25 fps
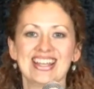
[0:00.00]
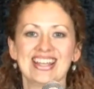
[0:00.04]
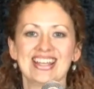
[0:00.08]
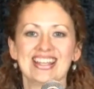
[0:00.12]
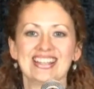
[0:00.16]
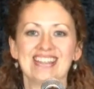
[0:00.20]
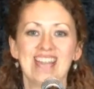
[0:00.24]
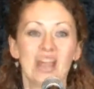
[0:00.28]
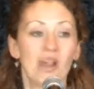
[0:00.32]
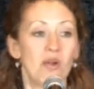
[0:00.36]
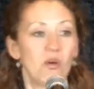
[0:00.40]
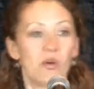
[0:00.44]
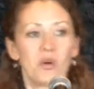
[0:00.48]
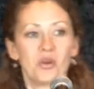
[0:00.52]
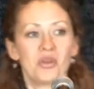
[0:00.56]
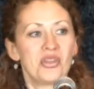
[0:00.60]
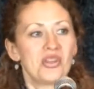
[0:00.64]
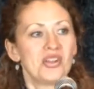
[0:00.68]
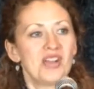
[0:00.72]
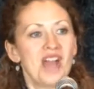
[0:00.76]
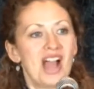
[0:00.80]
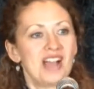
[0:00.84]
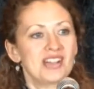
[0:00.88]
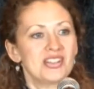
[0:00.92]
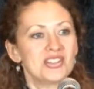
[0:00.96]
They are
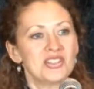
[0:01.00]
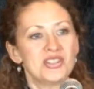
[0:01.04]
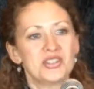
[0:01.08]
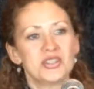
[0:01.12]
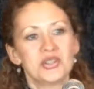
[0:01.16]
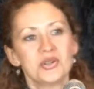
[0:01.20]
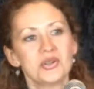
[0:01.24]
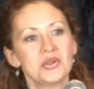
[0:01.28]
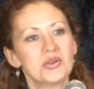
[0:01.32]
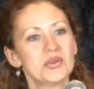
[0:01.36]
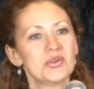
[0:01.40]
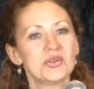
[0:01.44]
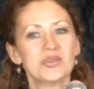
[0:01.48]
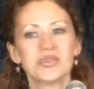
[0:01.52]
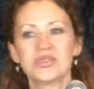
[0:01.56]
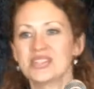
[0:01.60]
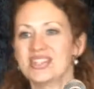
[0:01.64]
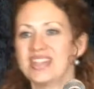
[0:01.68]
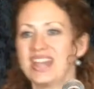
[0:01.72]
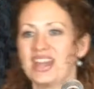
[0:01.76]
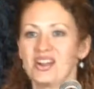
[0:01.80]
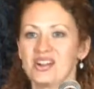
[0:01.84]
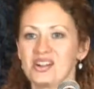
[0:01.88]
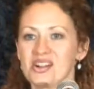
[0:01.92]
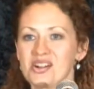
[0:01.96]
Orthodox Jews,
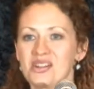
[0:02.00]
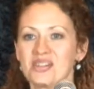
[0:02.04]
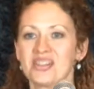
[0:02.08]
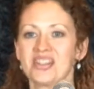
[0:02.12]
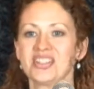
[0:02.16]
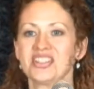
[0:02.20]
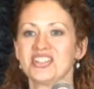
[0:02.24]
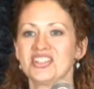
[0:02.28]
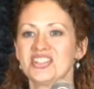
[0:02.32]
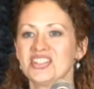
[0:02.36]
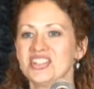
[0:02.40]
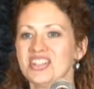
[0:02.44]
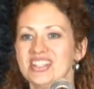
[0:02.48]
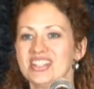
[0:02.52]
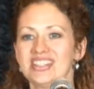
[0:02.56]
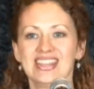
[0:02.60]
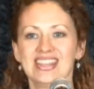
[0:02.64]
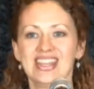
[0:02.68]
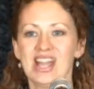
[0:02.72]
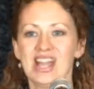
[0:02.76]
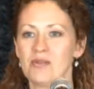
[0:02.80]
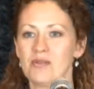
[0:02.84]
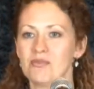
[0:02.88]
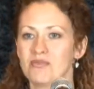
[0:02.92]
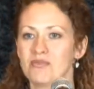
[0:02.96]
they are Christian, they
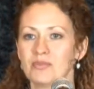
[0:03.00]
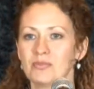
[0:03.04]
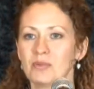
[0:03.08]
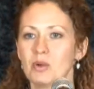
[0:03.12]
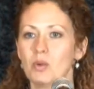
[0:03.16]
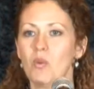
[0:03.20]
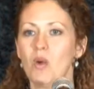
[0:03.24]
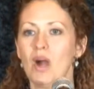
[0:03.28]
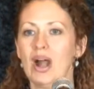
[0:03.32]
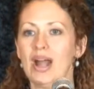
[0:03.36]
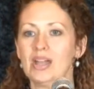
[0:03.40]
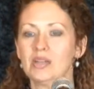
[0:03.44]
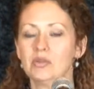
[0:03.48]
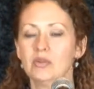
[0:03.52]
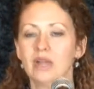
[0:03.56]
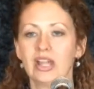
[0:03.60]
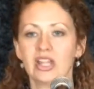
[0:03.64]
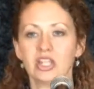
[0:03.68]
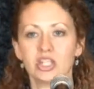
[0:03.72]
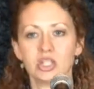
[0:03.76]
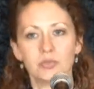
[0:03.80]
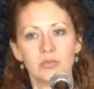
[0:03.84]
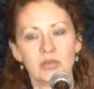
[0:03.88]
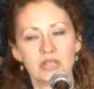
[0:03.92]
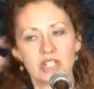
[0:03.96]
come from a wide
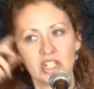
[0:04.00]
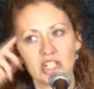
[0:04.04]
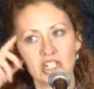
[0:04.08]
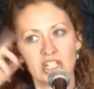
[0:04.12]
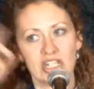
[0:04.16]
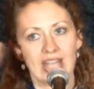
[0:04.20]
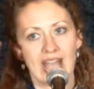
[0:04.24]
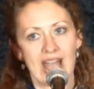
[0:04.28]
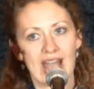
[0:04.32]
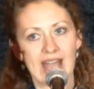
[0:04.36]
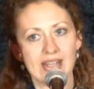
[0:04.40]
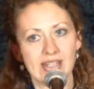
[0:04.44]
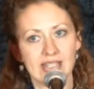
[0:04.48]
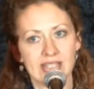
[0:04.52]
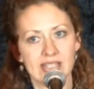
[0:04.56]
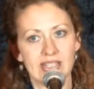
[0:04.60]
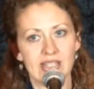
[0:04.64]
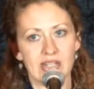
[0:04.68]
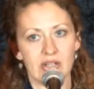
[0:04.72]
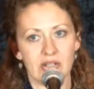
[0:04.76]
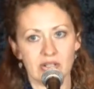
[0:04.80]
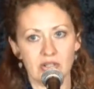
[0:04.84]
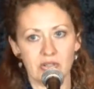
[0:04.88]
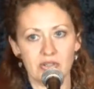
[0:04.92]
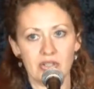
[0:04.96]
range, but she had a
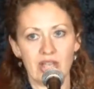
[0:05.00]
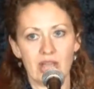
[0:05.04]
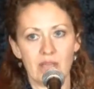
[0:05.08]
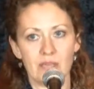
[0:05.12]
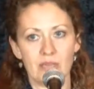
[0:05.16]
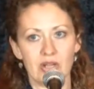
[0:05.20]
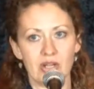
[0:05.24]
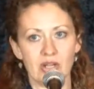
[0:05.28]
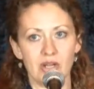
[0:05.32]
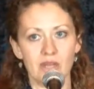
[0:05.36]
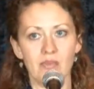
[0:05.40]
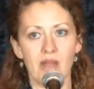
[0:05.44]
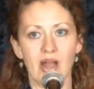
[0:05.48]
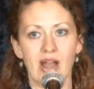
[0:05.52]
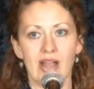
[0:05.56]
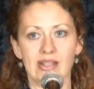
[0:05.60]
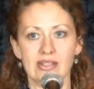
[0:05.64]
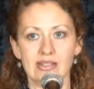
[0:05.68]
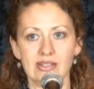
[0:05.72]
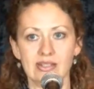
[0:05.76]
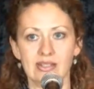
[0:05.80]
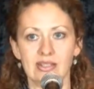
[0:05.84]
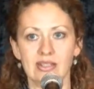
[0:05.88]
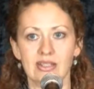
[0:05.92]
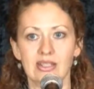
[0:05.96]
stereotype in her
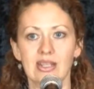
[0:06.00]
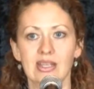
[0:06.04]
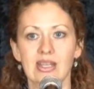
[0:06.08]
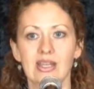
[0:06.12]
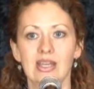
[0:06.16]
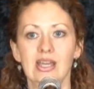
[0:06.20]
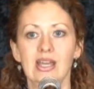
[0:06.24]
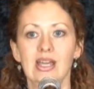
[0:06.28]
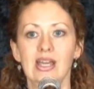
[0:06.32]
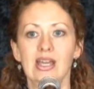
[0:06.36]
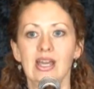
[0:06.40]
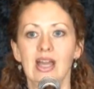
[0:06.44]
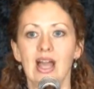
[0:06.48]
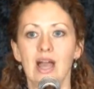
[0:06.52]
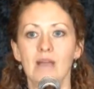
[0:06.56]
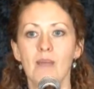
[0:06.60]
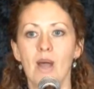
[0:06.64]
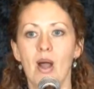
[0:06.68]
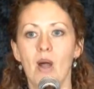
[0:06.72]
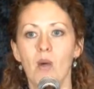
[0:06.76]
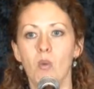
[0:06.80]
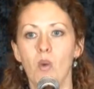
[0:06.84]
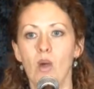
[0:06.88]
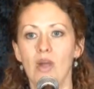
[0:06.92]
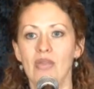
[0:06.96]
mind
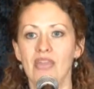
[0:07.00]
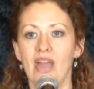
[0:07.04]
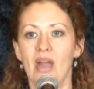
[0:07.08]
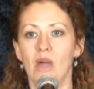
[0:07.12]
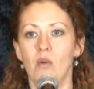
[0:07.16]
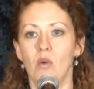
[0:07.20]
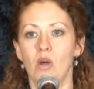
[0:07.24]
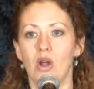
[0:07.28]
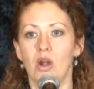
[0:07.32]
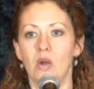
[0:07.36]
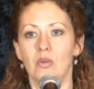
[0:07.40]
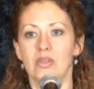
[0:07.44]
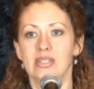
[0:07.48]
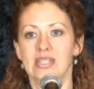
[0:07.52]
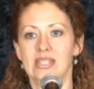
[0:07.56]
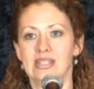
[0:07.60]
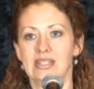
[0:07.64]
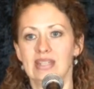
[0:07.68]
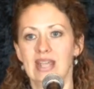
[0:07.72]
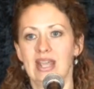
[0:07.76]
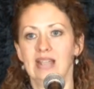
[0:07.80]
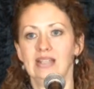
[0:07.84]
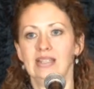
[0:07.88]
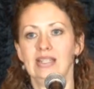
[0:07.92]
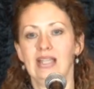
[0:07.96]
about what that work was
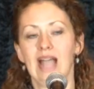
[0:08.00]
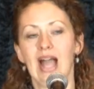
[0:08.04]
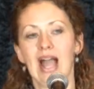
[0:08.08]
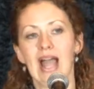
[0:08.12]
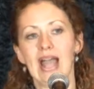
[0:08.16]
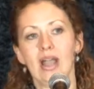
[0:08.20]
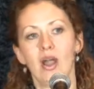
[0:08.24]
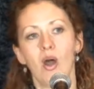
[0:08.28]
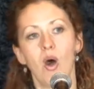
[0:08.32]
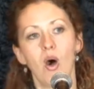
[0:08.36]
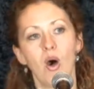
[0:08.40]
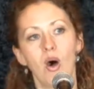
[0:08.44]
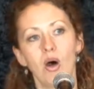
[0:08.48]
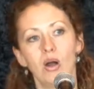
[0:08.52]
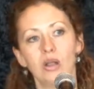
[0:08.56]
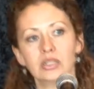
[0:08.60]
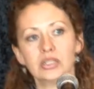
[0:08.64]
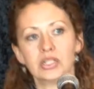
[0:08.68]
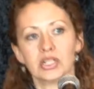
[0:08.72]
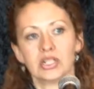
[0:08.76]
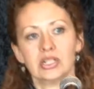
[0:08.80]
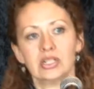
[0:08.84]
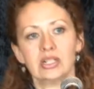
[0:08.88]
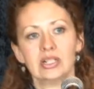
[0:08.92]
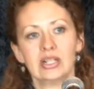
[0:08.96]
entailing. I called
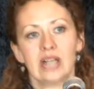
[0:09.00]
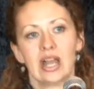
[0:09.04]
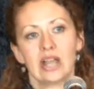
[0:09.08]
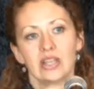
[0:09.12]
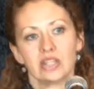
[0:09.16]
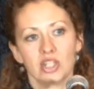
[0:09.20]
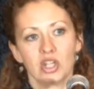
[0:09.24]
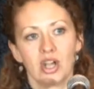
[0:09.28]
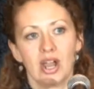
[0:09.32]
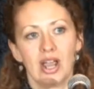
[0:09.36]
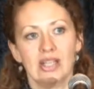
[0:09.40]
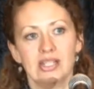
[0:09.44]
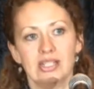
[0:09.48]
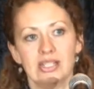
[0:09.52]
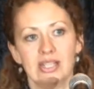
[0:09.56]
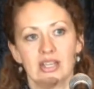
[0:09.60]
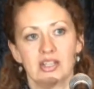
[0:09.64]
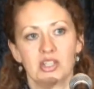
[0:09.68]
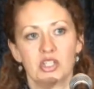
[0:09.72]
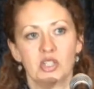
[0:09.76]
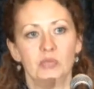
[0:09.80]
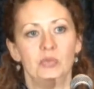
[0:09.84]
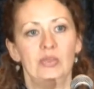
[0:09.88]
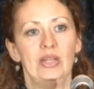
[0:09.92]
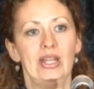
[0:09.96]
her and I tried to
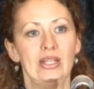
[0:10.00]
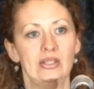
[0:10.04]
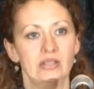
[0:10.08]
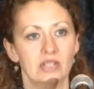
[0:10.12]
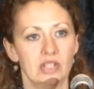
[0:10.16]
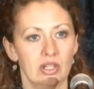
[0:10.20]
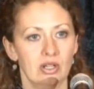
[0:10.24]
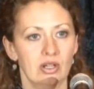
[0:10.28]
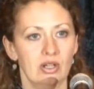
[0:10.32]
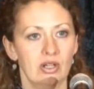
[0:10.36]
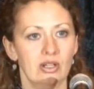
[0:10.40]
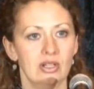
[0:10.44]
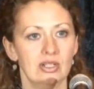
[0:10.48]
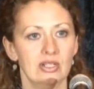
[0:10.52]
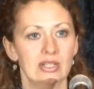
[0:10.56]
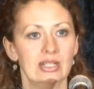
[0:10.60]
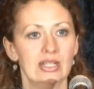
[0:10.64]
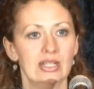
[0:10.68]
explain to her